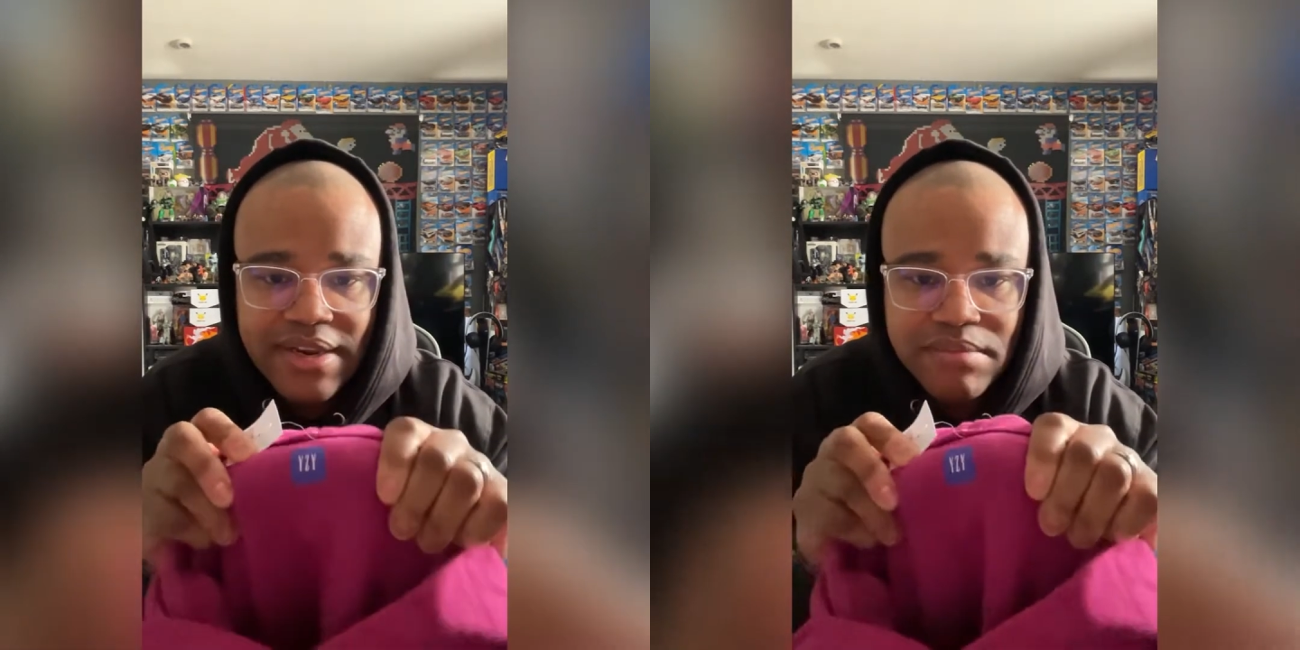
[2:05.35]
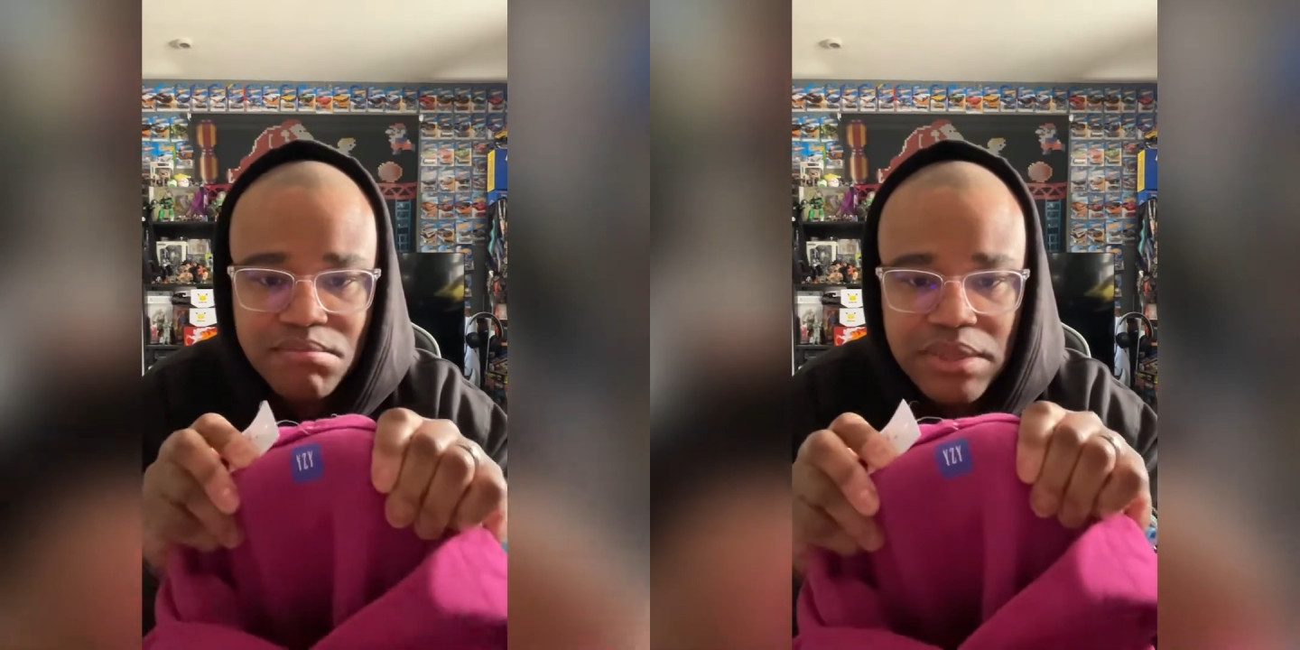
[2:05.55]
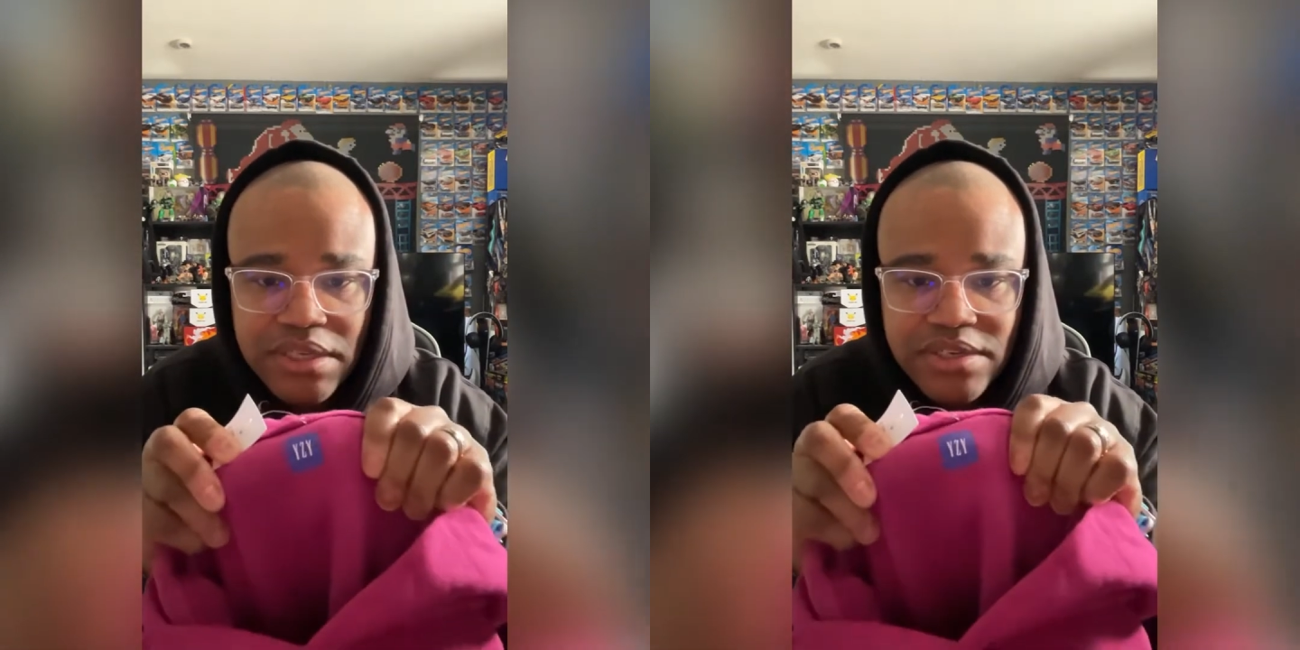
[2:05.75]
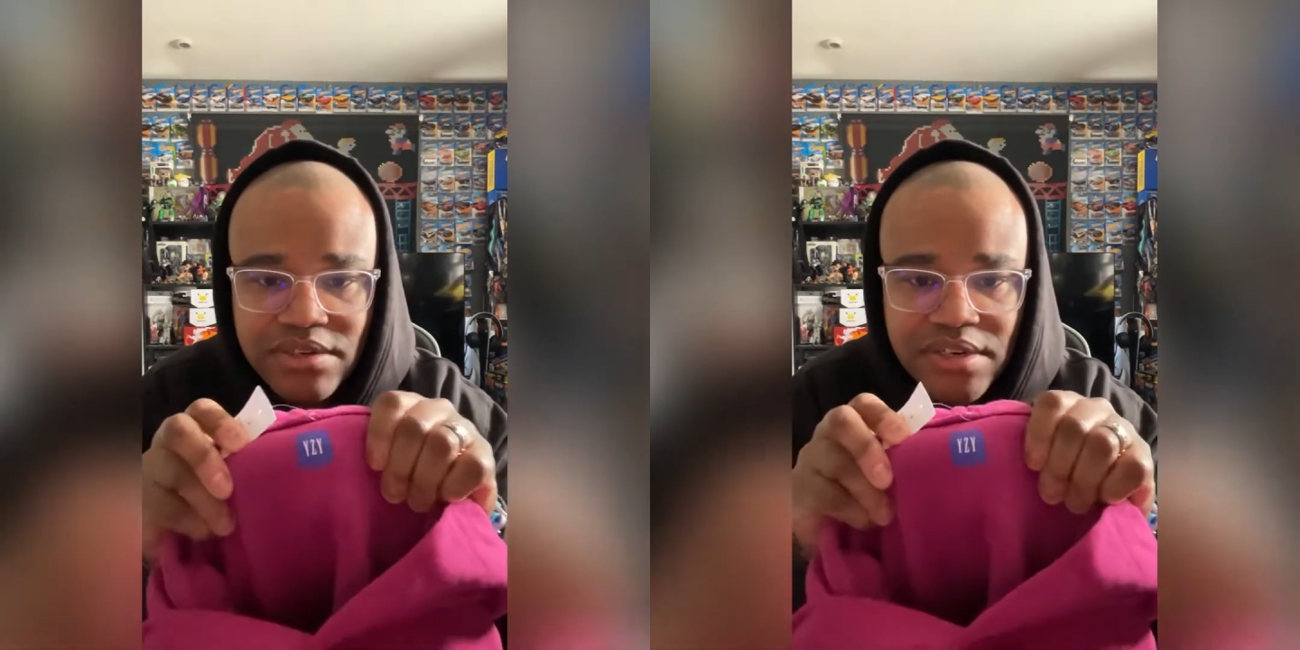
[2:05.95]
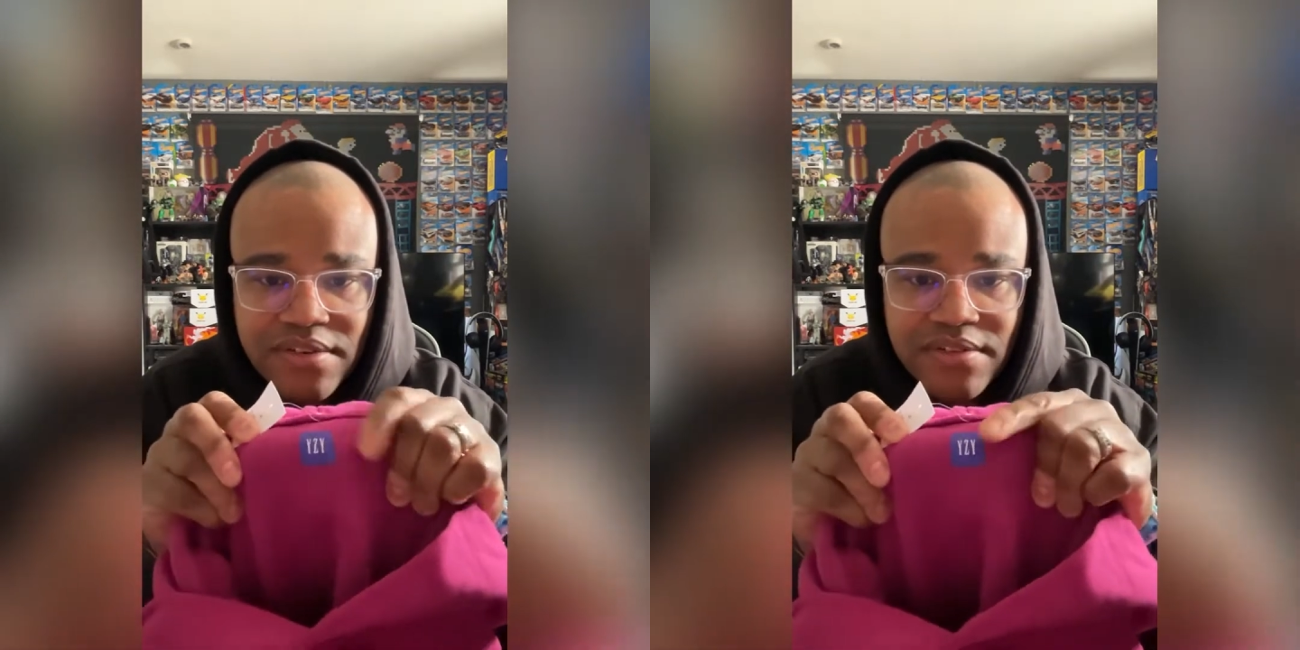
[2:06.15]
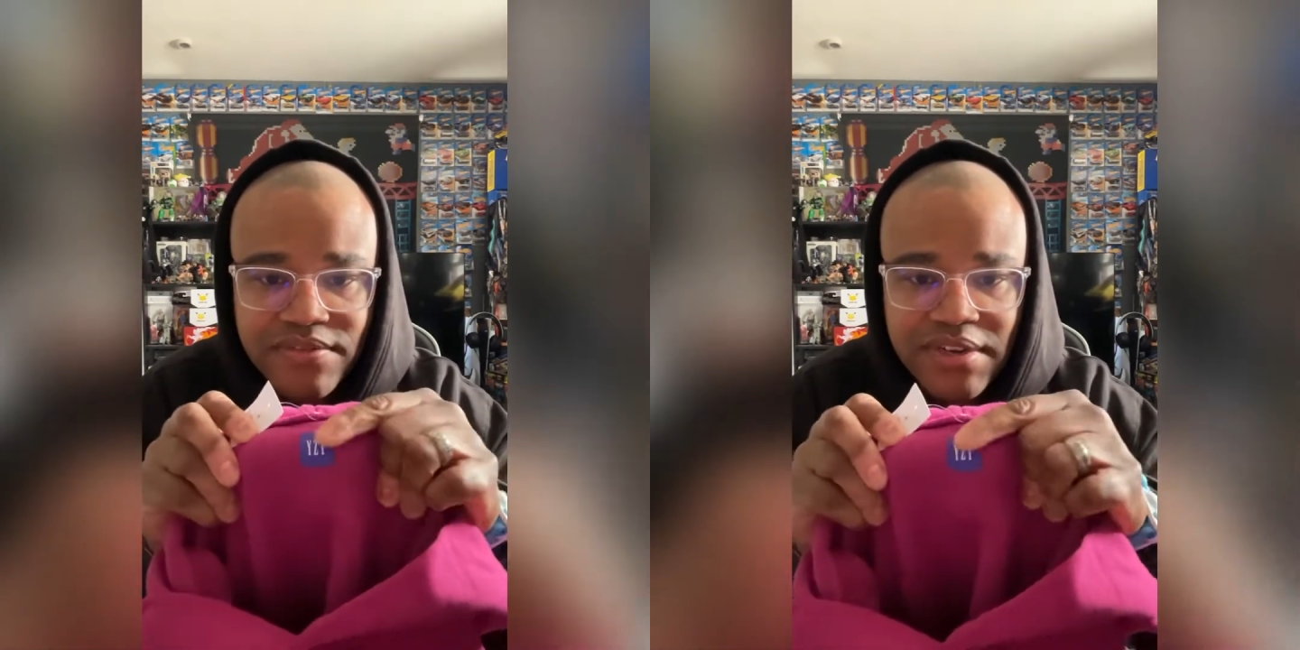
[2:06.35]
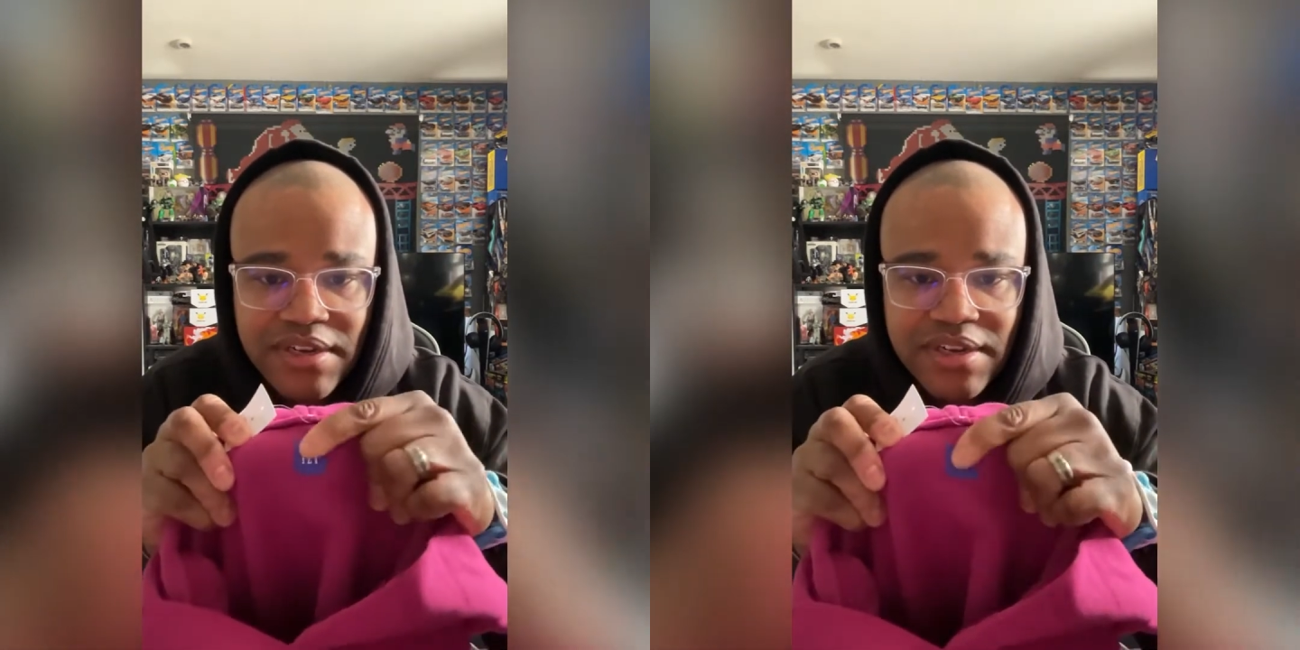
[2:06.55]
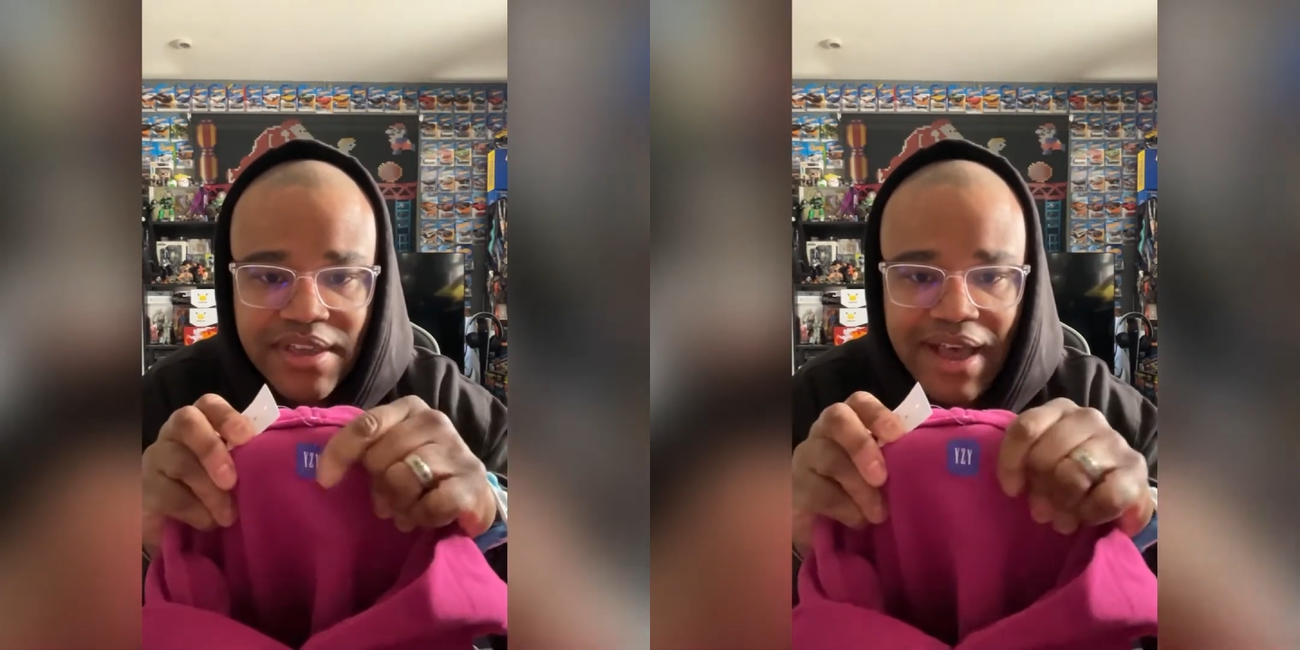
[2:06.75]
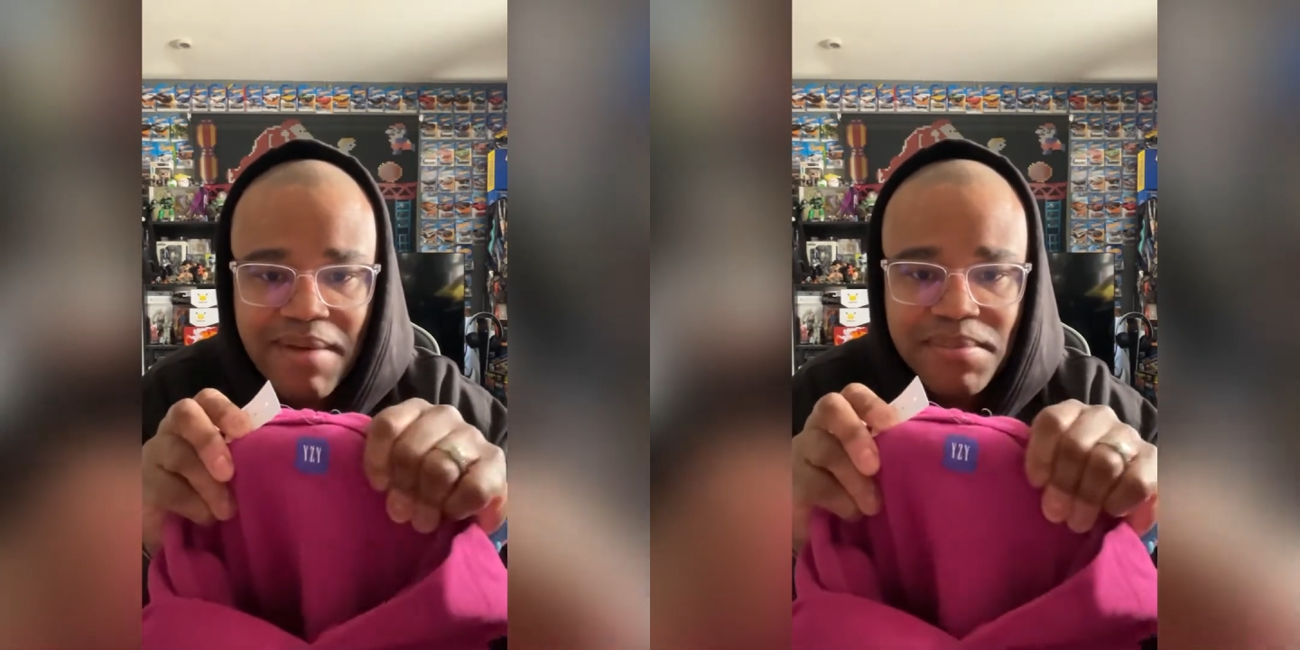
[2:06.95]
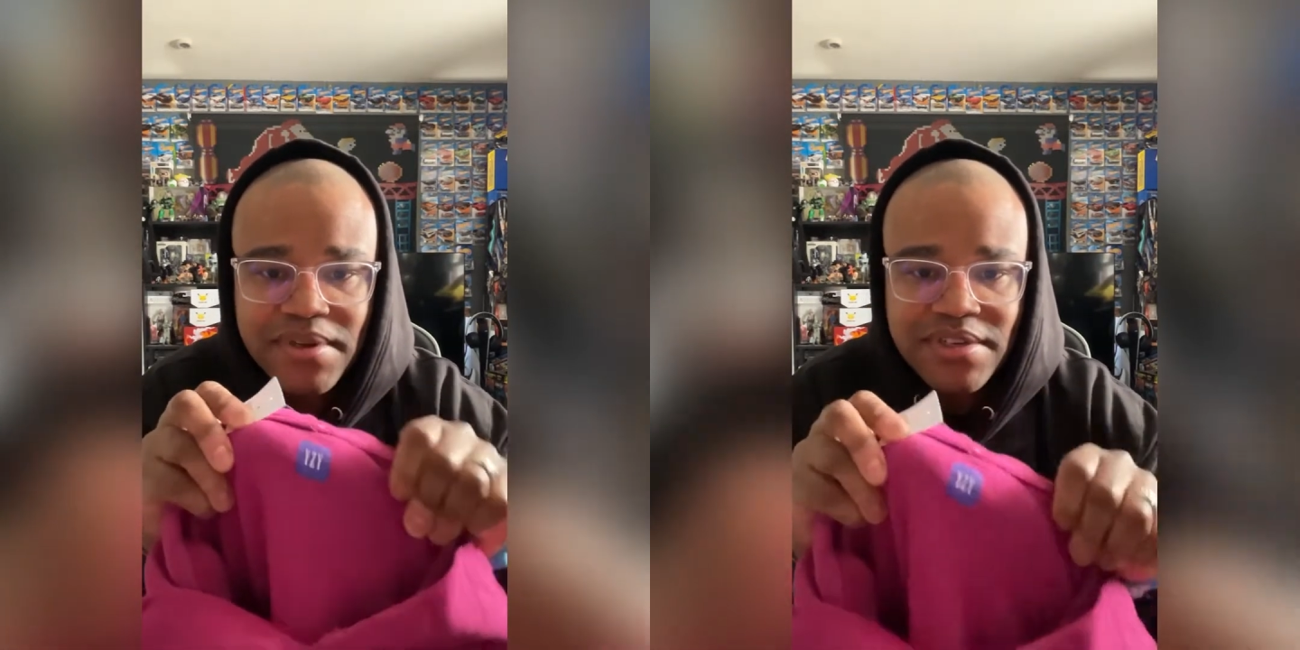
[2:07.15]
and blue of Gap